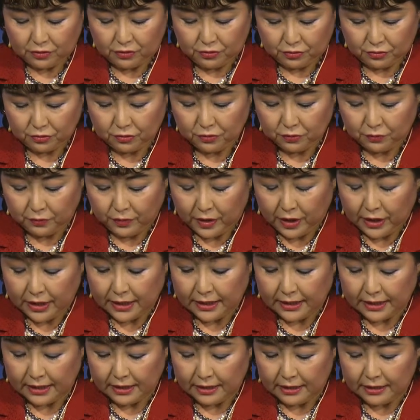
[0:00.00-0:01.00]
two
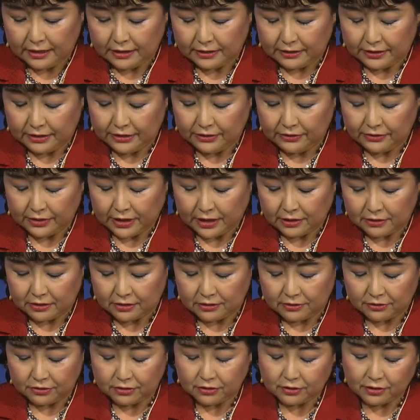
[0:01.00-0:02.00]
in
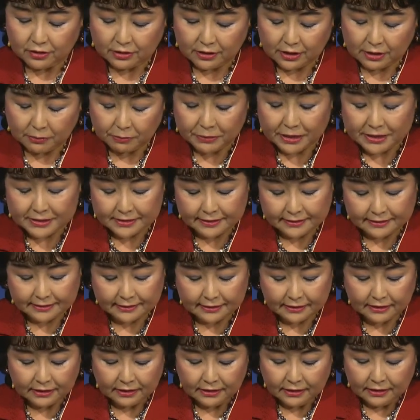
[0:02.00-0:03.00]
that capacity.